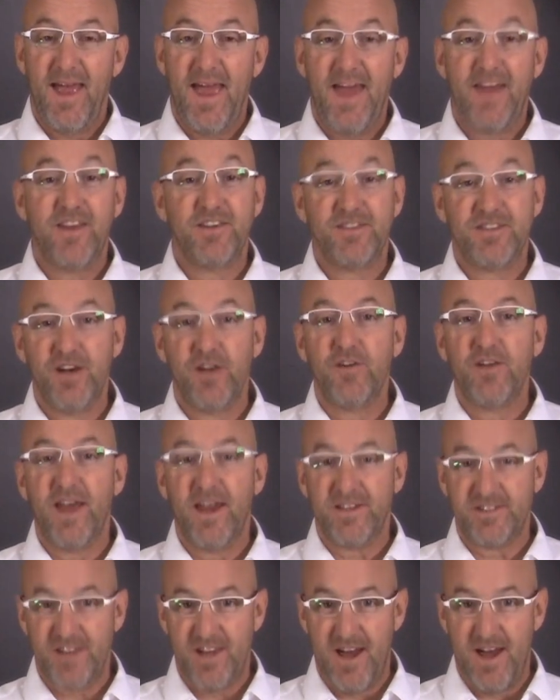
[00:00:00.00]
And until
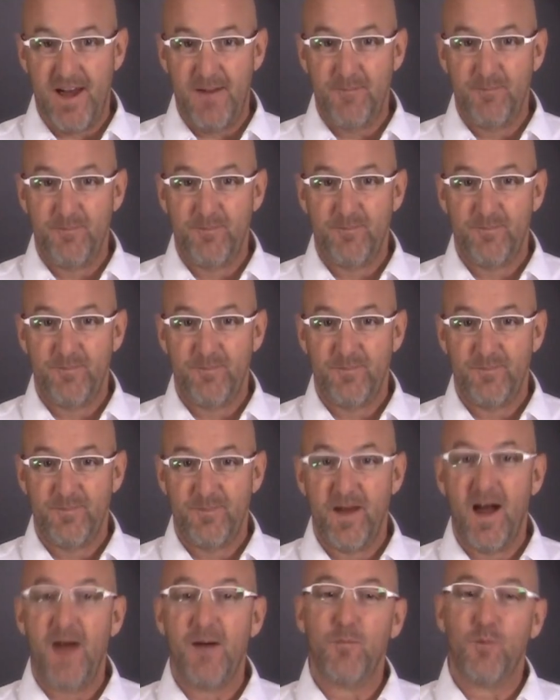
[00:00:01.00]
next time,
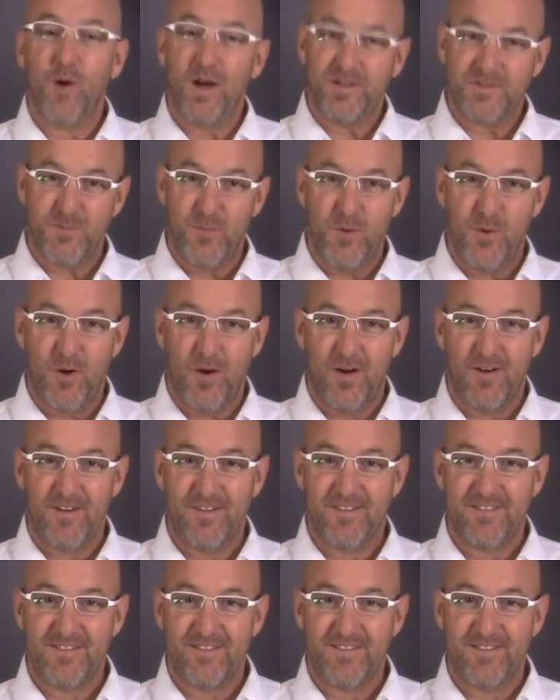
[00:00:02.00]
I'm Wes Moore.